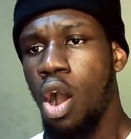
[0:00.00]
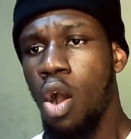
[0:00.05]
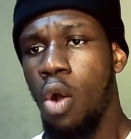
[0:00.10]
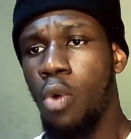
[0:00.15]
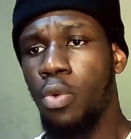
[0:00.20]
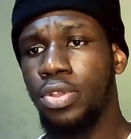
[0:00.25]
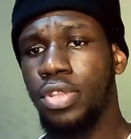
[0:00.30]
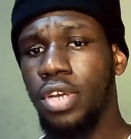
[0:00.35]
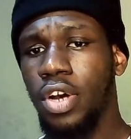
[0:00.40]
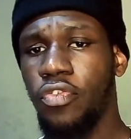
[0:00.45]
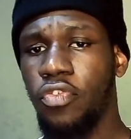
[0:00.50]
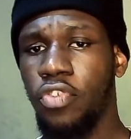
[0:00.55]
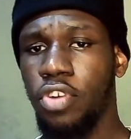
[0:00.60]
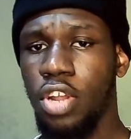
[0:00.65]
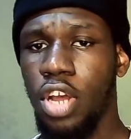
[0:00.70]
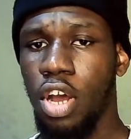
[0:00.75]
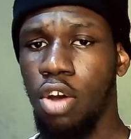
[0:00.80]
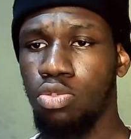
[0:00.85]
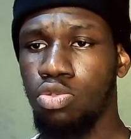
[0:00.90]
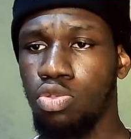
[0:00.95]
without further
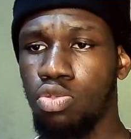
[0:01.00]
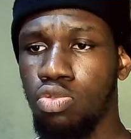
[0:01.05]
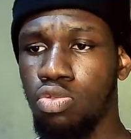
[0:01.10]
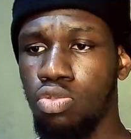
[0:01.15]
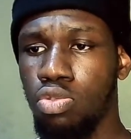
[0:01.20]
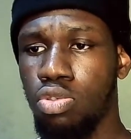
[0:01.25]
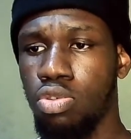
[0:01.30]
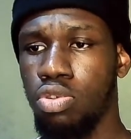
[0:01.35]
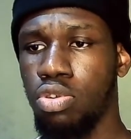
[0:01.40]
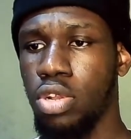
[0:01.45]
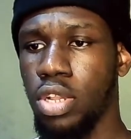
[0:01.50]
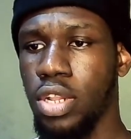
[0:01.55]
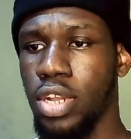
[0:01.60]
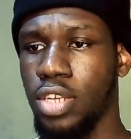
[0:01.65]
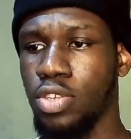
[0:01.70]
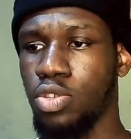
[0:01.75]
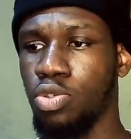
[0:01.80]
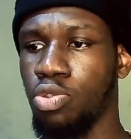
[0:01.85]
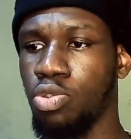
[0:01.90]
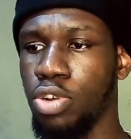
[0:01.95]
ado,
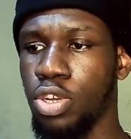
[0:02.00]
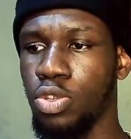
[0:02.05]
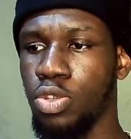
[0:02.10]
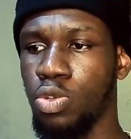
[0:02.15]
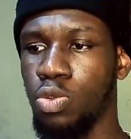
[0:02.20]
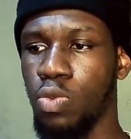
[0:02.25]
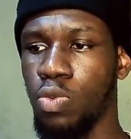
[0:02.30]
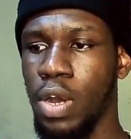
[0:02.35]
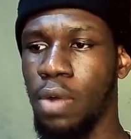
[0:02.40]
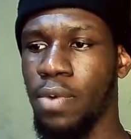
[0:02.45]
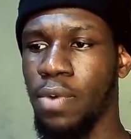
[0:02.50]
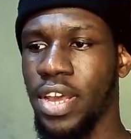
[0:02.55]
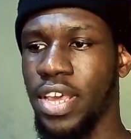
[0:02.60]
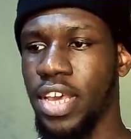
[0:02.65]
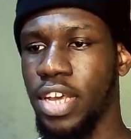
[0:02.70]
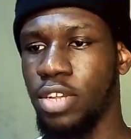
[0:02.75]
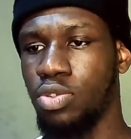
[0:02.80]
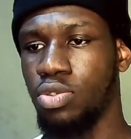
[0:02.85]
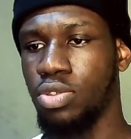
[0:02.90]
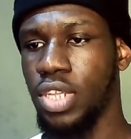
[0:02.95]
let's go into why we're
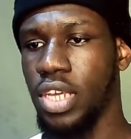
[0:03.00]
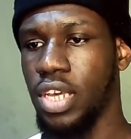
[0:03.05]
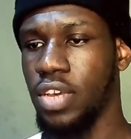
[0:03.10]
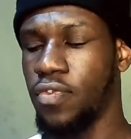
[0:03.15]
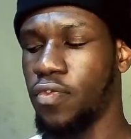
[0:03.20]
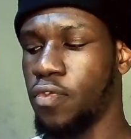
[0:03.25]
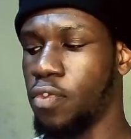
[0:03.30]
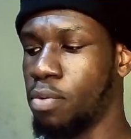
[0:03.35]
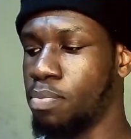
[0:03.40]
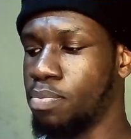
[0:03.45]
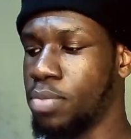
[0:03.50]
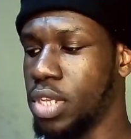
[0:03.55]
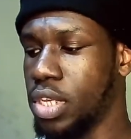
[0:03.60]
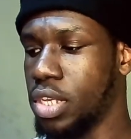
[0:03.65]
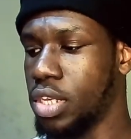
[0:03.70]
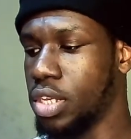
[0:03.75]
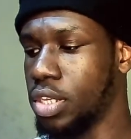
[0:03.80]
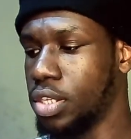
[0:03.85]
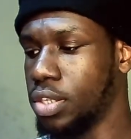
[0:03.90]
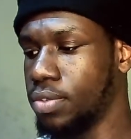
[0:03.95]
here today from
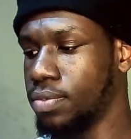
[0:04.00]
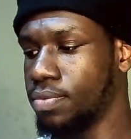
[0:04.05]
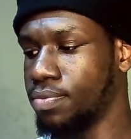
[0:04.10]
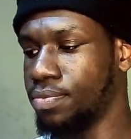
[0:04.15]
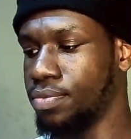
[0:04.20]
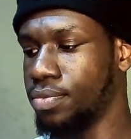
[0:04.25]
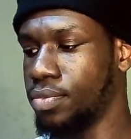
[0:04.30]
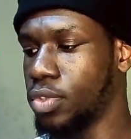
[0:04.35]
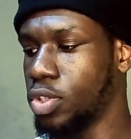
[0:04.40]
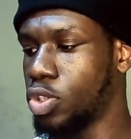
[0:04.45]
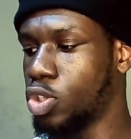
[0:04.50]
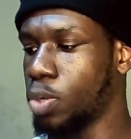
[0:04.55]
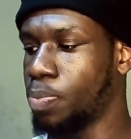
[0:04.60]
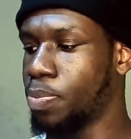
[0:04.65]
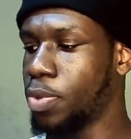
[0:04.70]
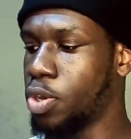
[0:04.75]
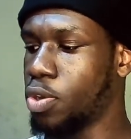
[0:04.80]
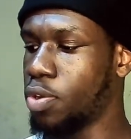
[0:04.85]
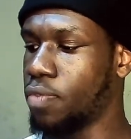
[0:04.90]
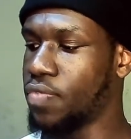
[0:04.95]
the
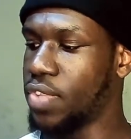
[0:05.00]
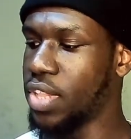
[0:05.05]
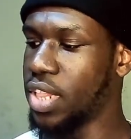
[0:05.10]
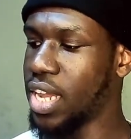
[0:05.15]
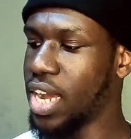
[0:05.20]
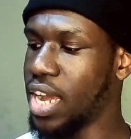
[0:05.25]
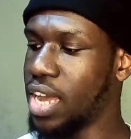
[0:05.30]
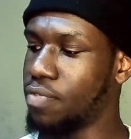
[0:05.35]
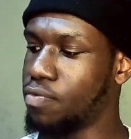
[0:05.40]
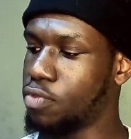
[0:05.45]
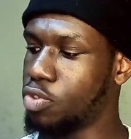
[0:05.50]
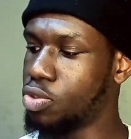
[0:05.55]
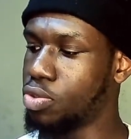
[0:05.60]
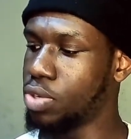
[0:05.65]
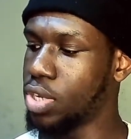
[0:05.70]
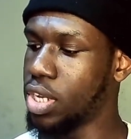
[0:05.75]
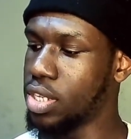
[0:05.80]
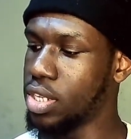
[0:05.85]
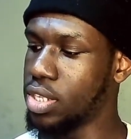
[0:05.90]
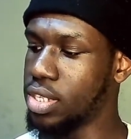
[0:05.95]
topic of the live, which you
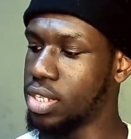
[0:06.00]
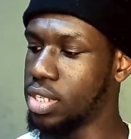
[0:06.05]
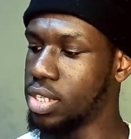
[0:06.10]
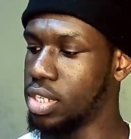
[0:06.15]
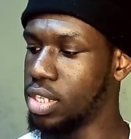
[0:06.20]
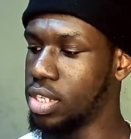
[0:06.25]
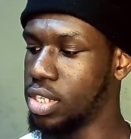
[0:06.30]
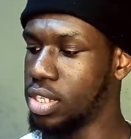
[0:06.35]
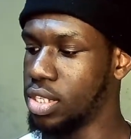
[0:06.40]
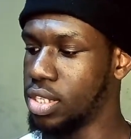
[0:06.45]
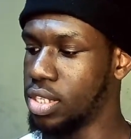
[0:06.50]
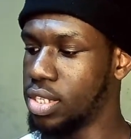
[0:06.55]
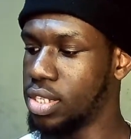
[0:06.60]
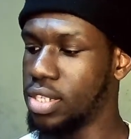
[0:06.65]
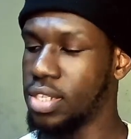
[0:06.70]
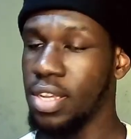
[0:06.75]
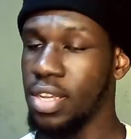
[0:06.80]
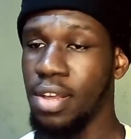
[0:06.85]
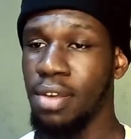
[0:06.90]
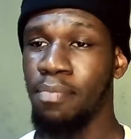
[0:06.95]
can see is
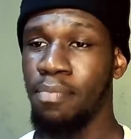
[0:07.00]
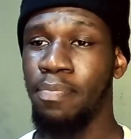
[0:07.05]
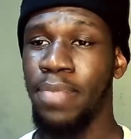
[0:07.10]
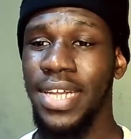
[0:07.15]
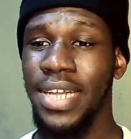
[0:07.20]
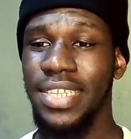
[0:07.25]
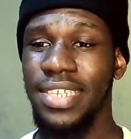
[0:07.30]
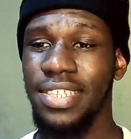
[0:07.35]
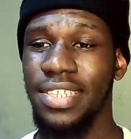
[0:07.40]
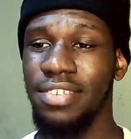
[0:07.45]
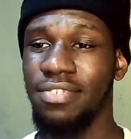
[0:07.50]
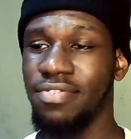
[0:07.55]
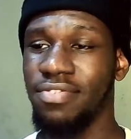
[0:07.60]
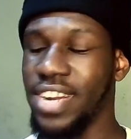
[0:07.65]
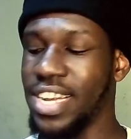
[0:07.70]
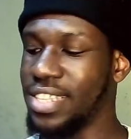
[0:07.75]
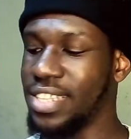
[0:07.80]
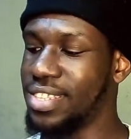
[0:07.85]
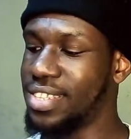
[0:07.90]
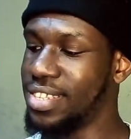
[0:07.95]
parting the
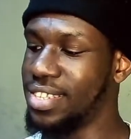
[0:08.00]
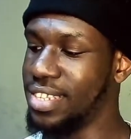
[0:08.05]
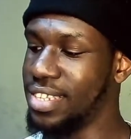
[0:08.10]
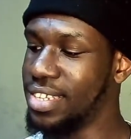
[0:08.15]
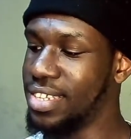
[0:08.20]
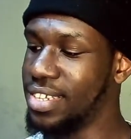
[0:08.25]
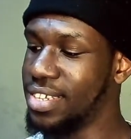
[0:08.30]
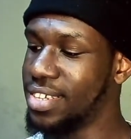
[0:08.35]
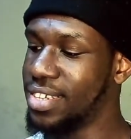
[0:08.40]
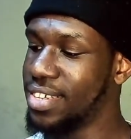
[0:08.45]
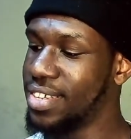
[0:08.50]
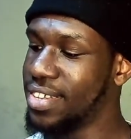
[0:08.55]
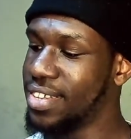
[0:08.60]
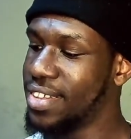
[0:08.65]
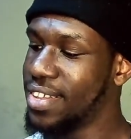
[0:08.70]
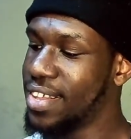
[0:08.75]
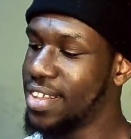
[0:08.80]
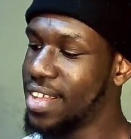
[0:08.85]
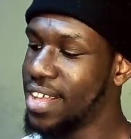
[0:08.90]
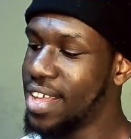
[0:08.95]
Red Sea
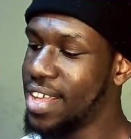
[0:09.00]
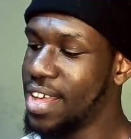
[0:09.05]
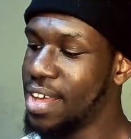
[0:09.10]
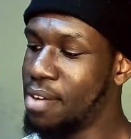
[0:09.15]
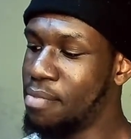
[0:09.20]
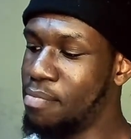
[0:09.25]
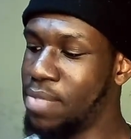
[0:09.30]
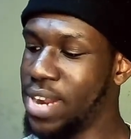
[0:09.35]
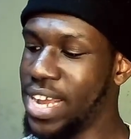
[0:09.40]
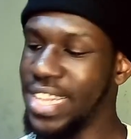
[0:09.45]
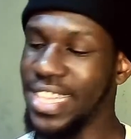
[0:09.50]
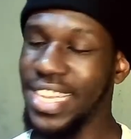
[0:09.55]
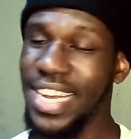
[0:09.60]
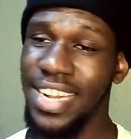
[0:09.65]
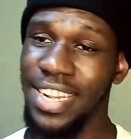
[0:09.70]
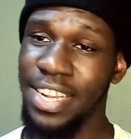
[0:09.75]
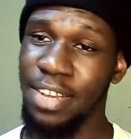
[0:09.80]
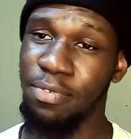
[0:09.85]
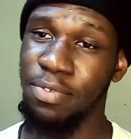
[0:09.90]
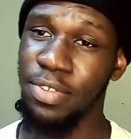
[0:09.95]
Blender
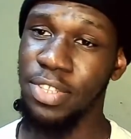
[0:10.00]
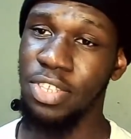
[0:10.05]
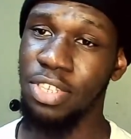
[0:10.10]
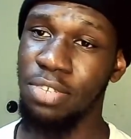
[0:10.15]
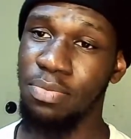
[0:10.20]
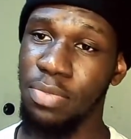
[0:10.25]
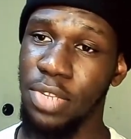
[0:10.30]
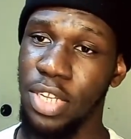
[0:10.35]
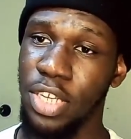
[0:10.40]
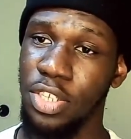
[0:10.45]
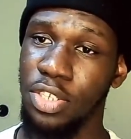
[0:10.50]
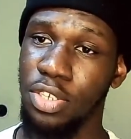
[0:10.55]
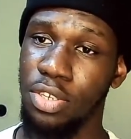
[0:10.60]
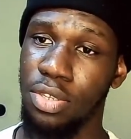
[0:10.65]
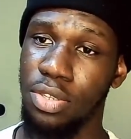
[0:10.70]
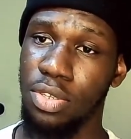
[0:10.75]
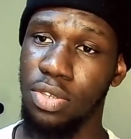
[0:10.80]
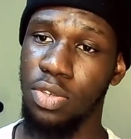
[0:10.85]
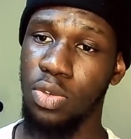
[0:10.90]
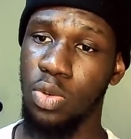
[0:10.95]
Liquid Simulation.
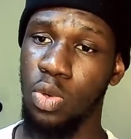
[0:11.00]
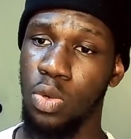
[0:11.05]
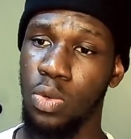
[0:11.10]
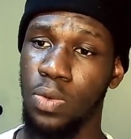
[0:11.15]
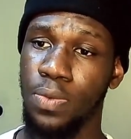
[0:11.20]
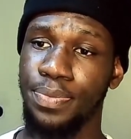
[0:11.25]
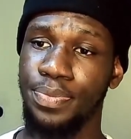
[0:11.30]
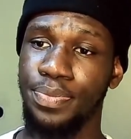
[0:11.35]
So